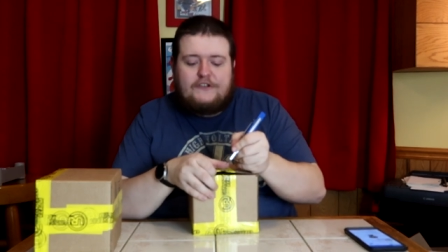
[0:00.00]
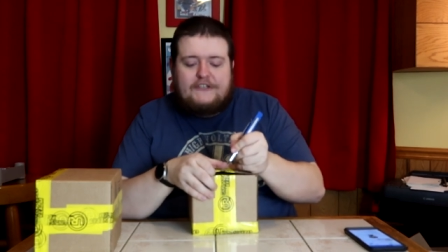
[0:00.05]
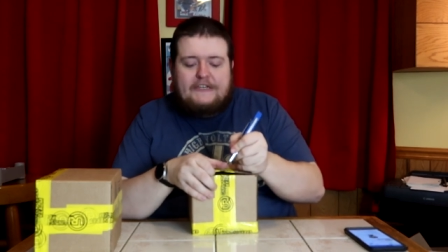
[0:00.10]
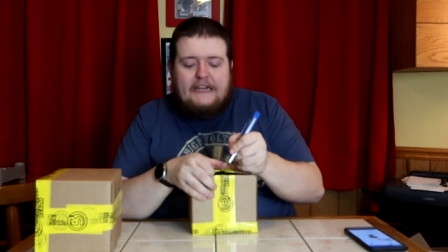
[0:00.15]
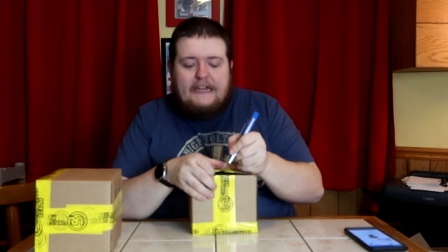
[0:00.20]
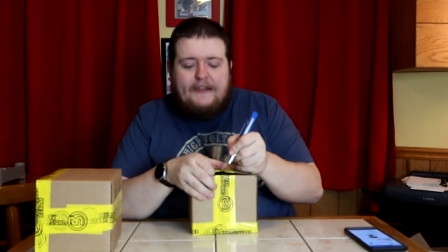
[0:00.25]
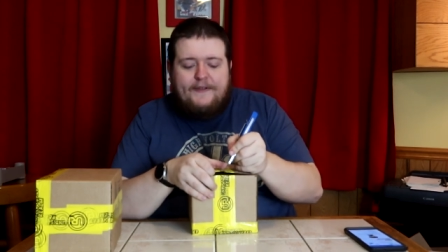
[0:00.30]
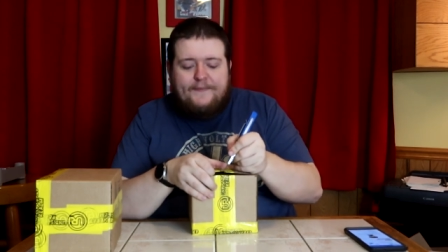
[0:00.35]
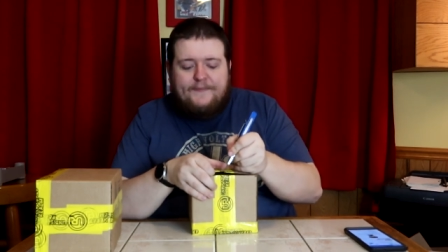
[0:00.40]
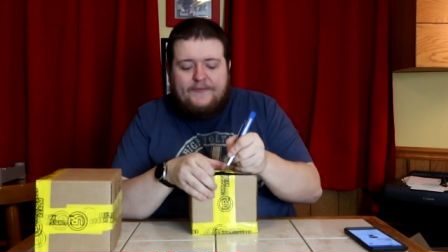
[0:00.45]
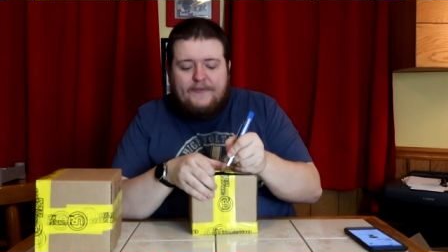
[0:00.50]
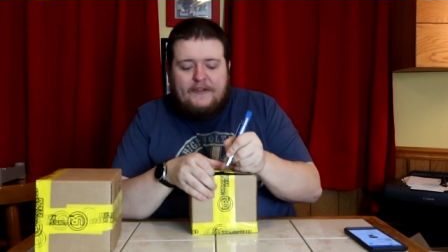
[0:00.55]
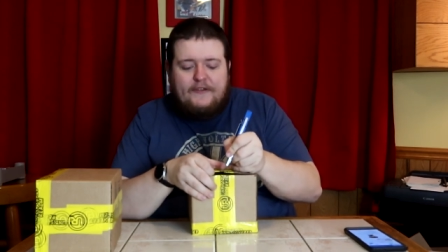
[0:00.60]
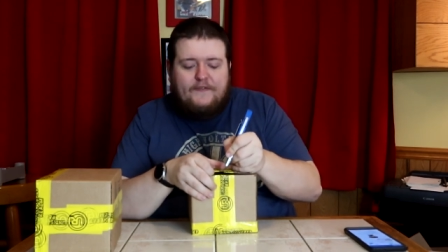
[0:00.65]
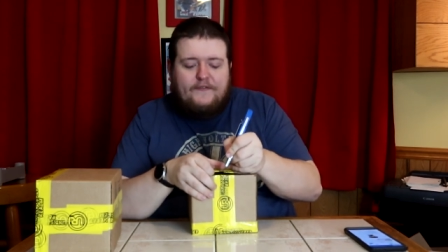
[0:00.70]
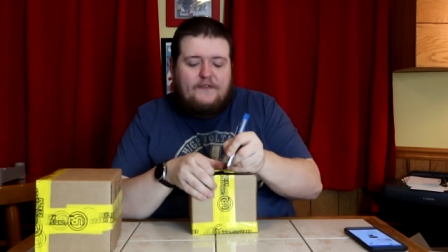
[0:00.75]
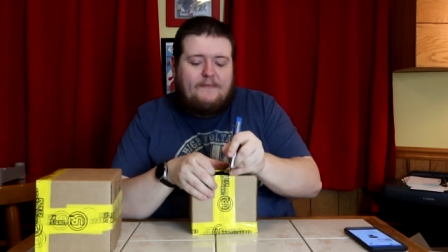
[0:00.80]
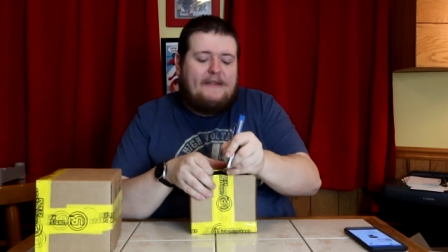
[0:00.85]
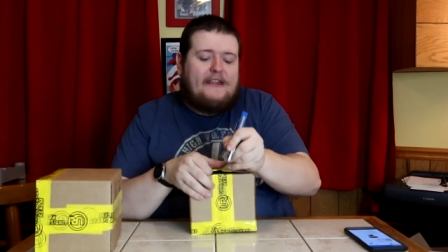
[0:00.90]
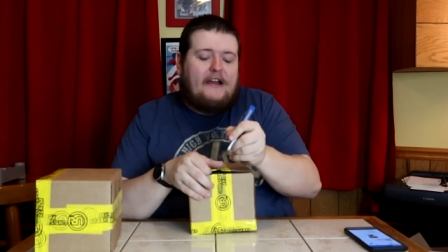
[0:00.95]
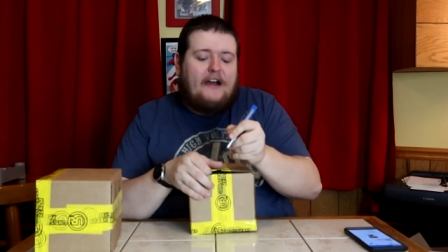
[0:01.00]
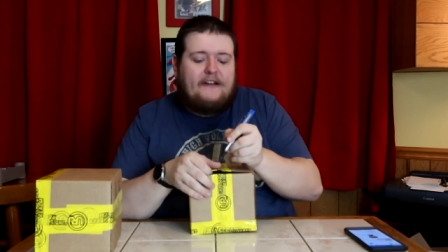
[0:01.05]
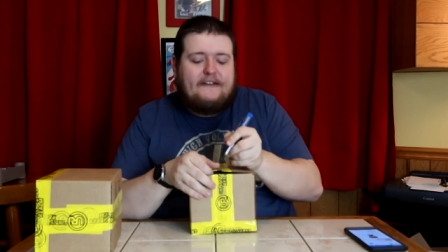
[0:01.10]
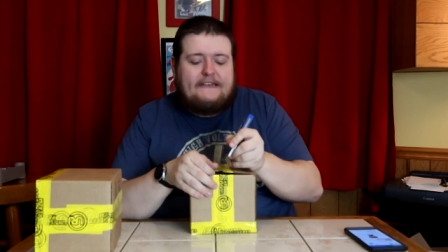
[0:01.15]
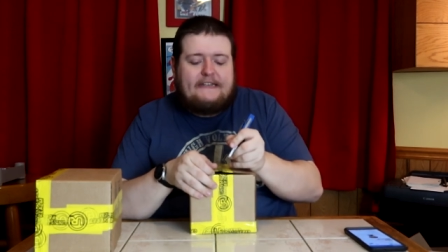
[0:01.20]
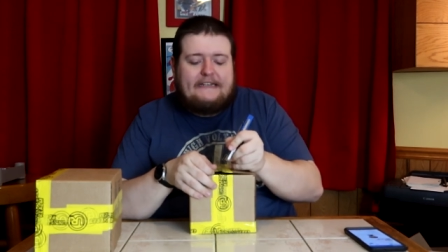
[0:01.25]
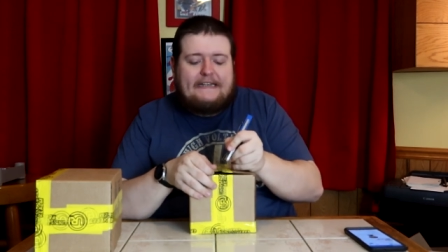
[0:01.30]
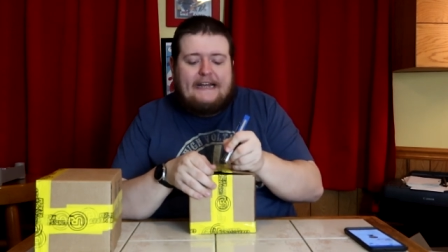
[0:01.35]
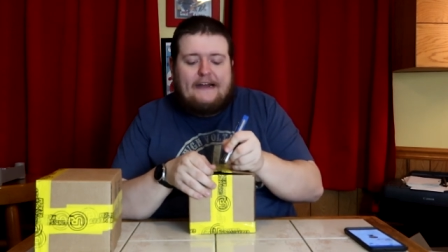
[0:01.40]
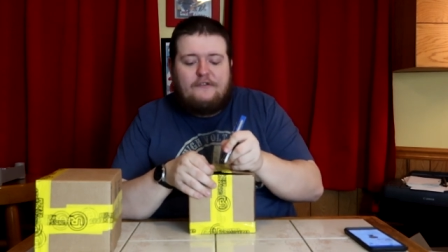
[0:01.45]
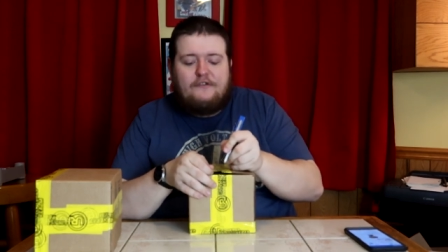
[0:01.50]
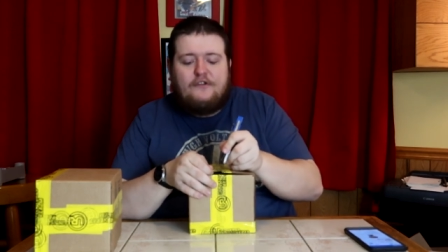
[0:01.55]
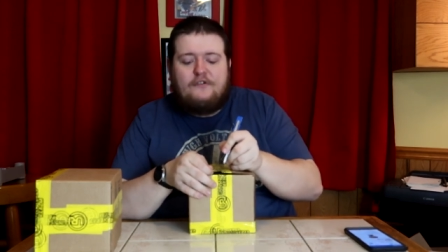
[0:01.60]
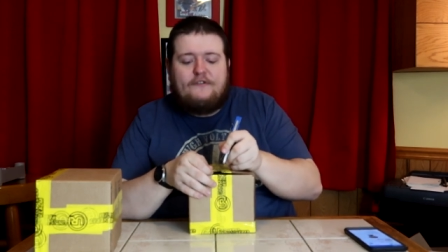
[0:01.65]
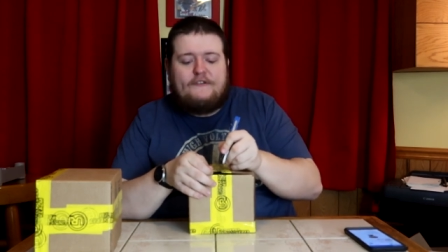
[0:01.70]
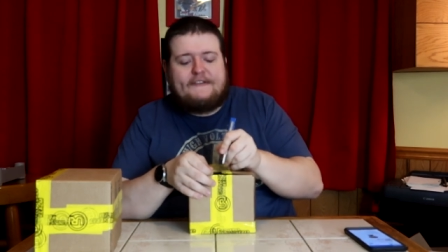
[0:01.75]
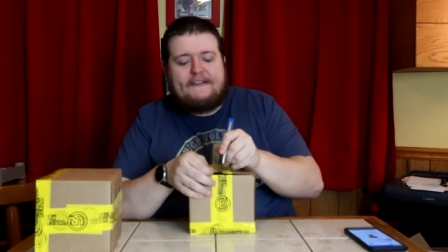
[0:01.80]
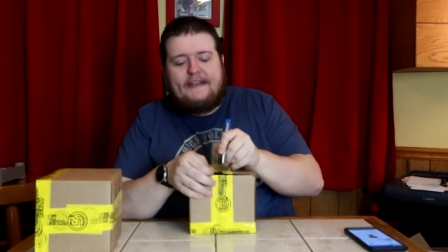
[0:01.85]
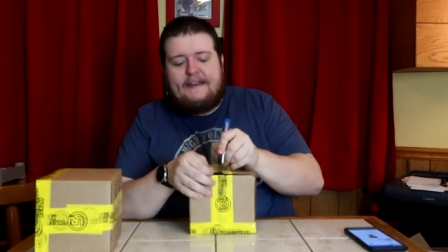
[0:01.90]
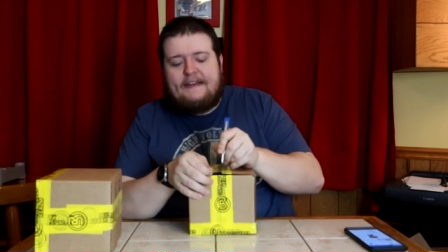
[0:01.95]
see for me hunting down
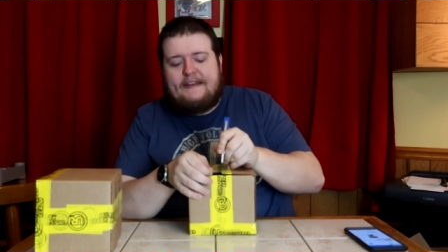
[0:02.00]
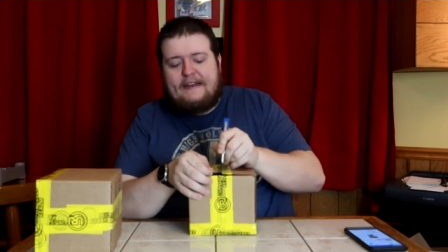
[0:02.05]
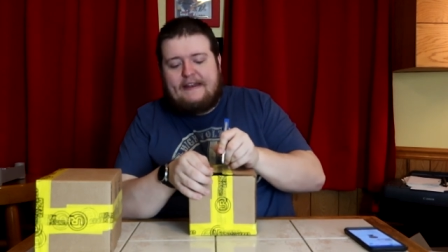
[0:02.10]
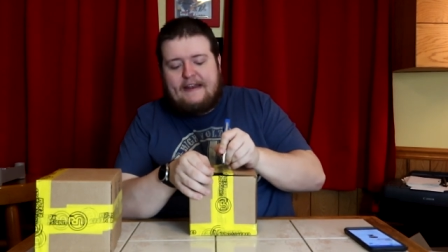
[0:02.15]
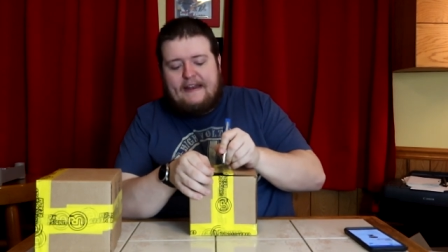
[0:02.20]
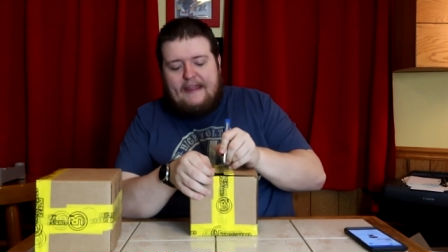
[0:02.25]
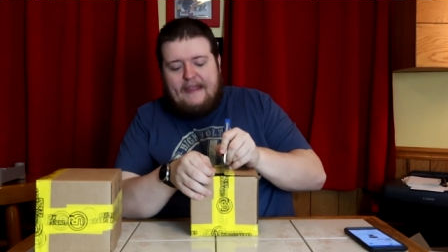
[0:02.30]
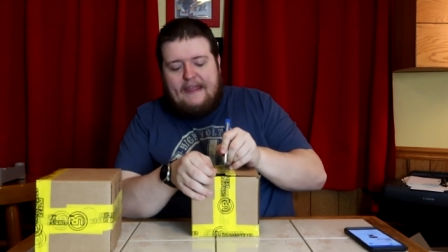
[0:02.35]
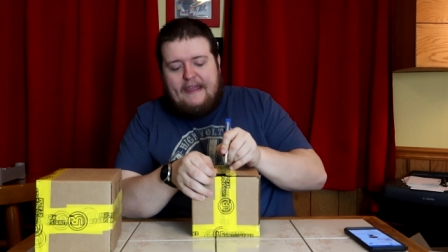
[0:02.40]
who signed it